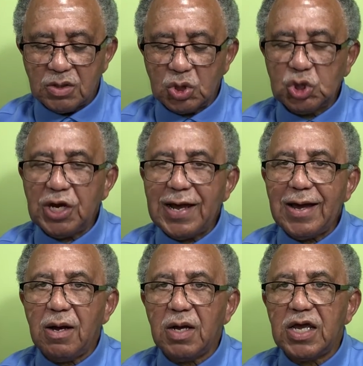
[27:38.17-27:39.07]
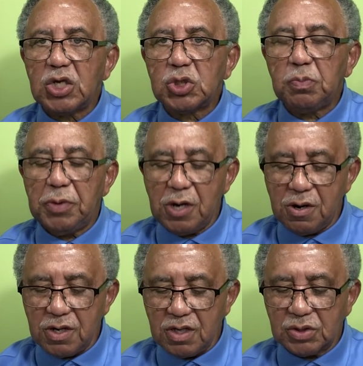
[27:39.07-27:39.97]
the child
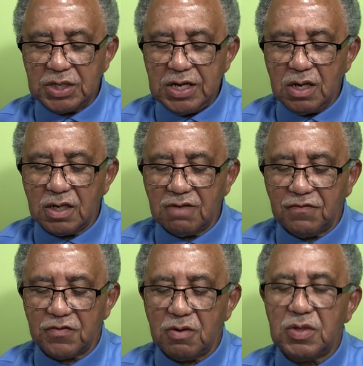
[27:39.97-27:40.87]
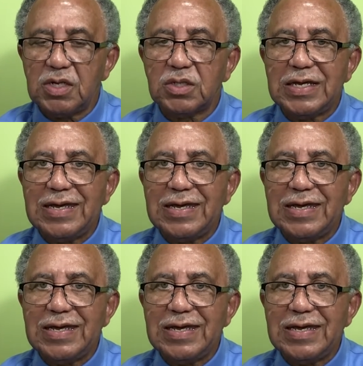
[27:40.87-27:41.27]
experienced healing from his